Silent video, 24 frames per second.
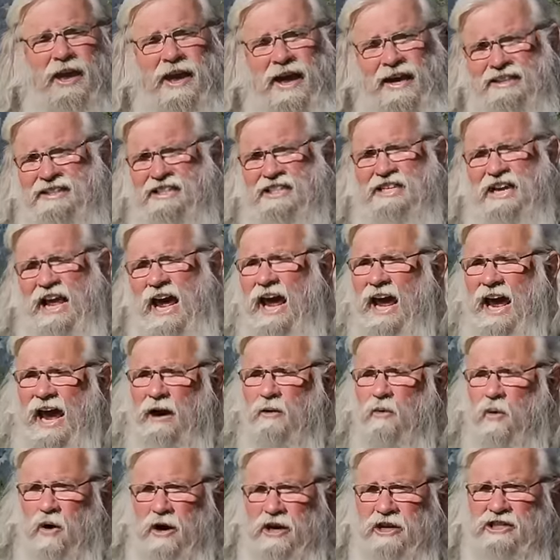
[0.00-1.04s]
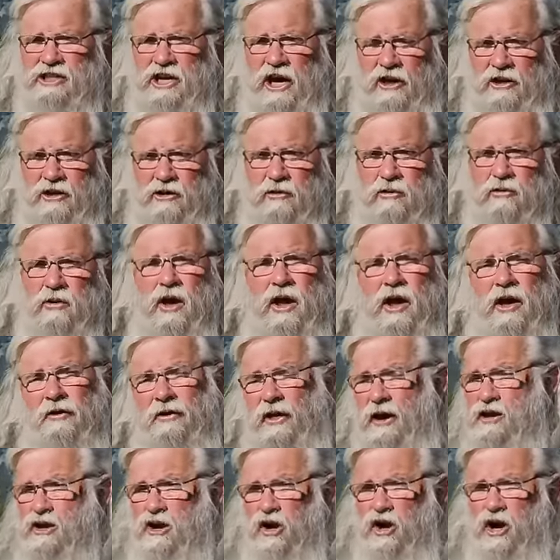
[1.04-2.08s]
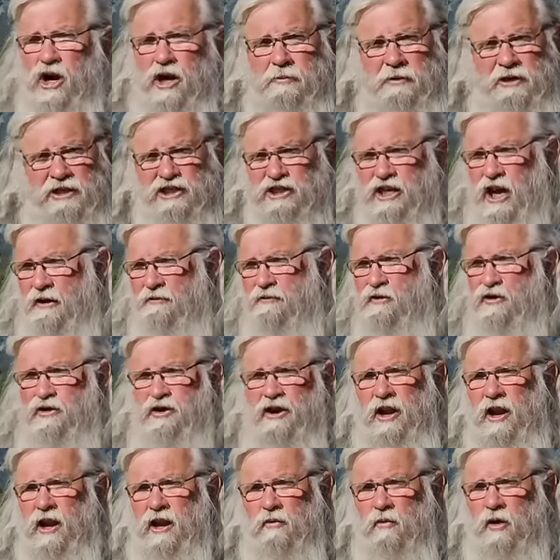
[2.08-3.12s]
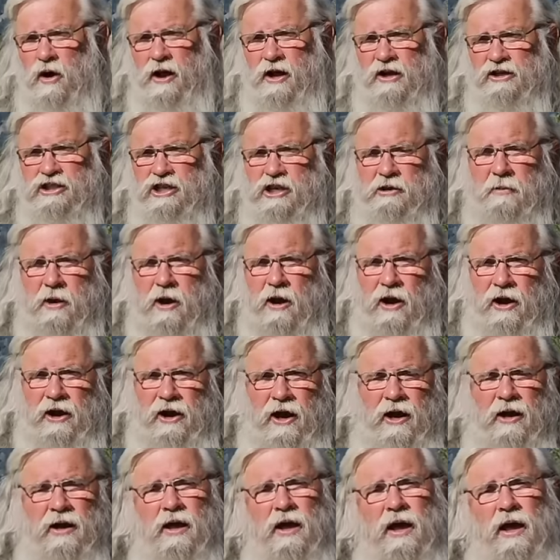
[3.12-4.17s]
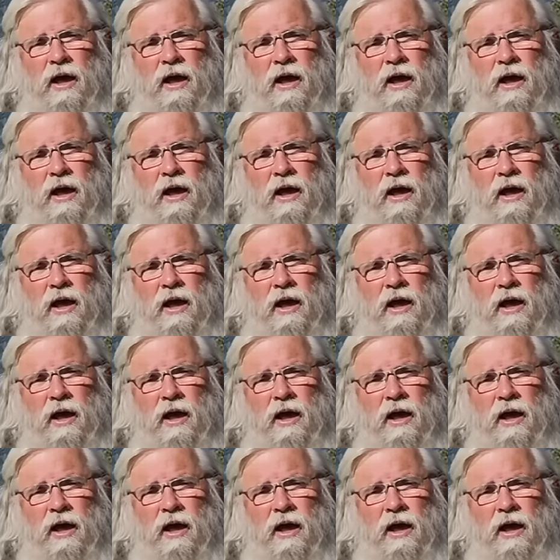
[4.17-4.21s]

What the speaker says: And today I want to tell you that you're going to be safer than anyone else in America